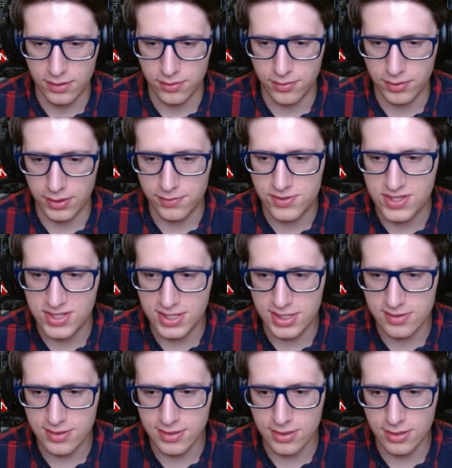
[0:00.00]
We have
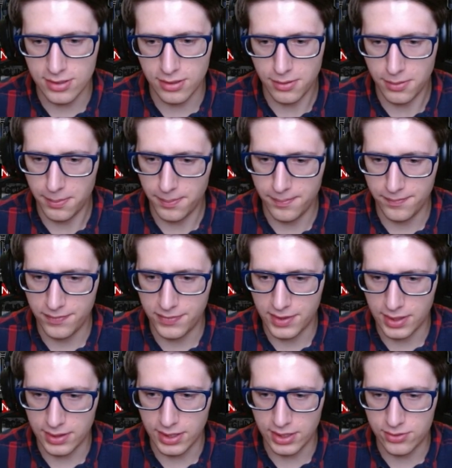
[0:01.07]
cesium,
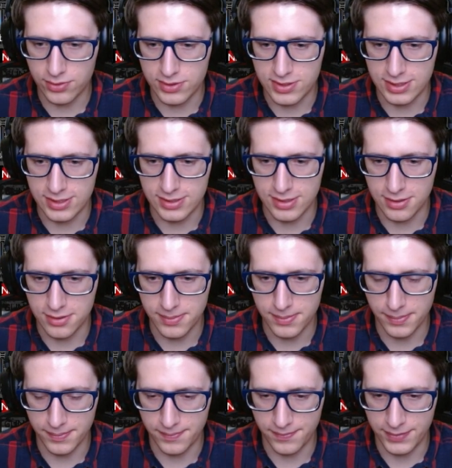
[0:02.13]
liquid
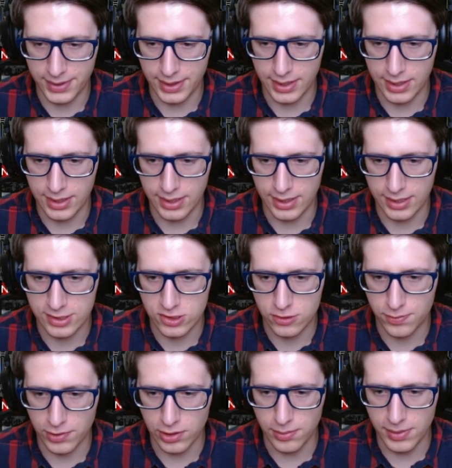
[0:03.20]
cesium, uh,
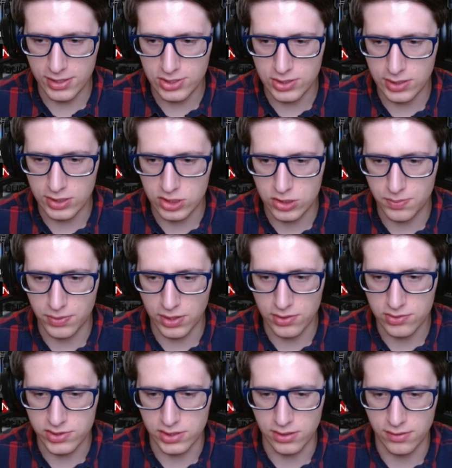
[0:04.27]
experimental
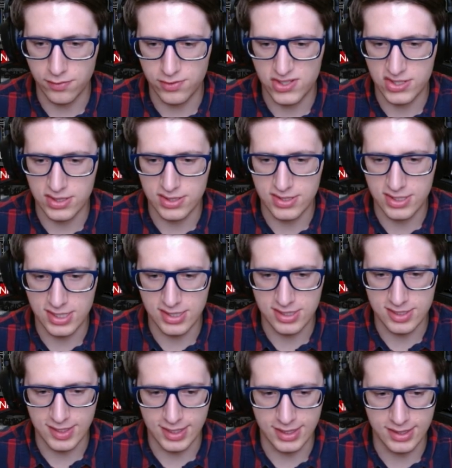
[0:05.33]
explosives,
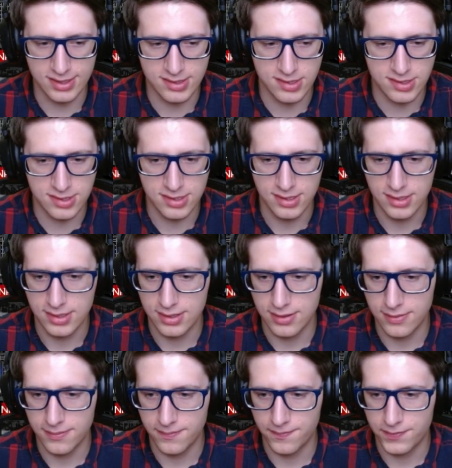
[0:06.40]
C6.
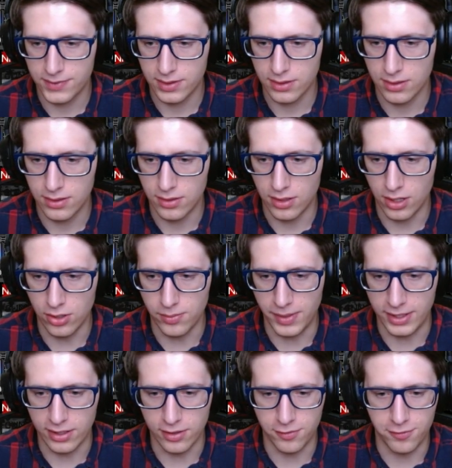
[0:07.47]
Oh my
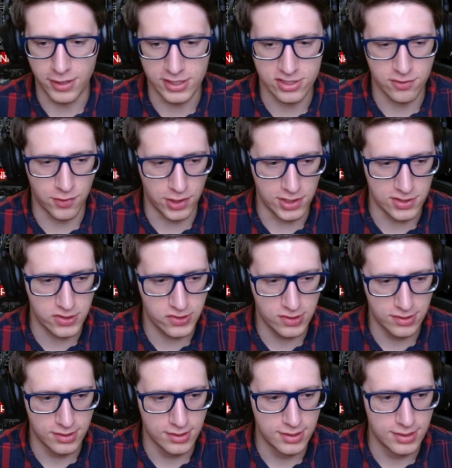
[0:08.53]
god, phosphorus.
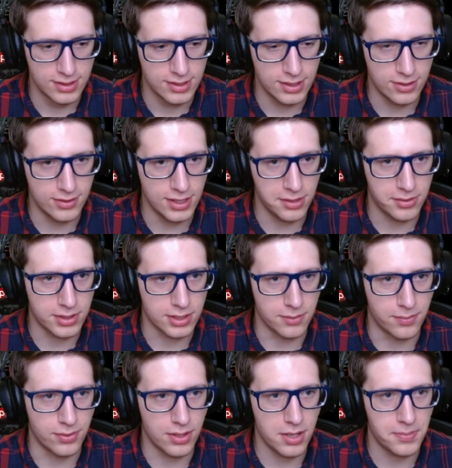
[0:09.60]
Oh, now we can
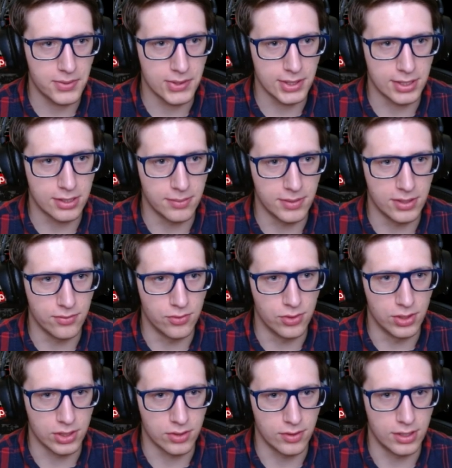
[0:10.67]
properly commit
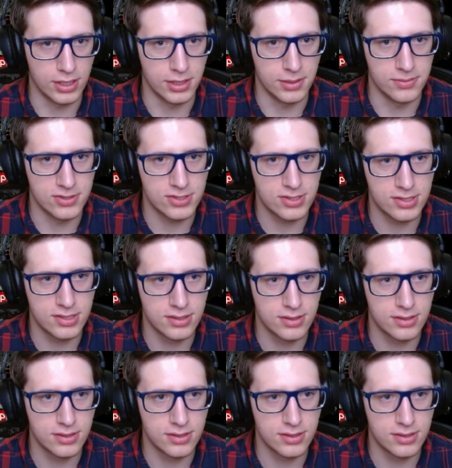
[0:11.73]
war crimes.